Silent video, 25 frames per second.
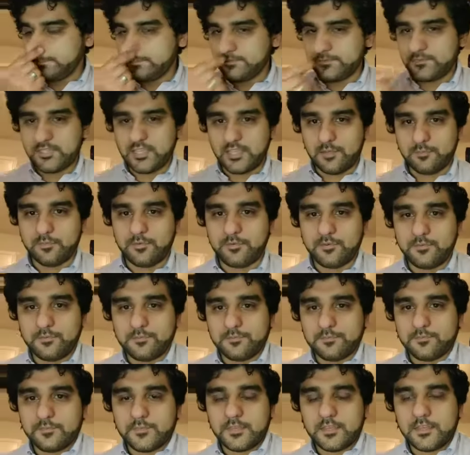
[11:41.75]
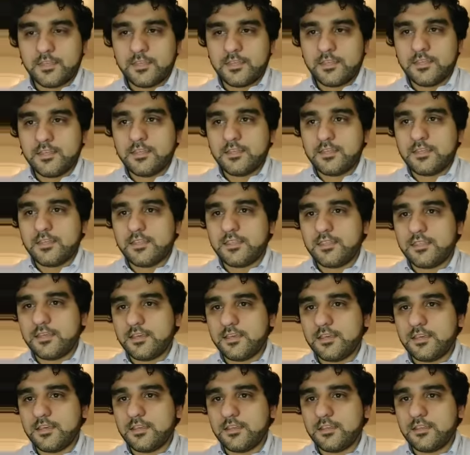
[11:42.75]
sample, and
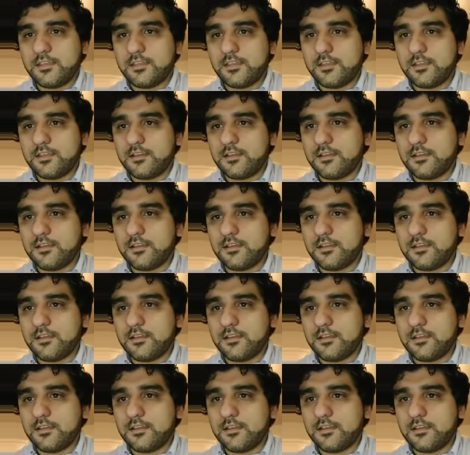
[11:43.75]
then